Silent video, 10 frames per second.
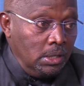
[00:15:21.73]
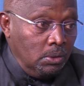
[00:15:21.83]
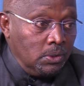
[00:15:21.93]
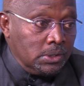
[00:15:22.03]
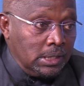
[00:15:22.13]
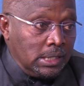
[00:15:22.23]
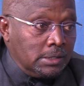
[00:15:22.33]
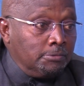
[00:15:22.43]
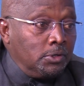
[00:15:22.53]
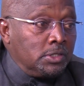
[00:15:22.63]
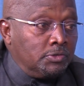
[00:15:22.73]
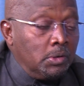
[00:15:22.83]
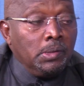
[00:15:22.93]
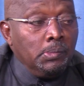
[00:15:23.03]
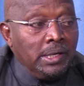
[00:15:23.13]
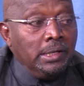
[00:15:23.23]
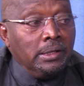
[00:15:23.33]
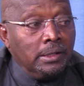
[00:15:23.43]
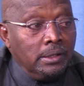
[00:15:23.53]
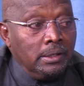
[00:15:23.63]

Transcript: was just false from the beginning.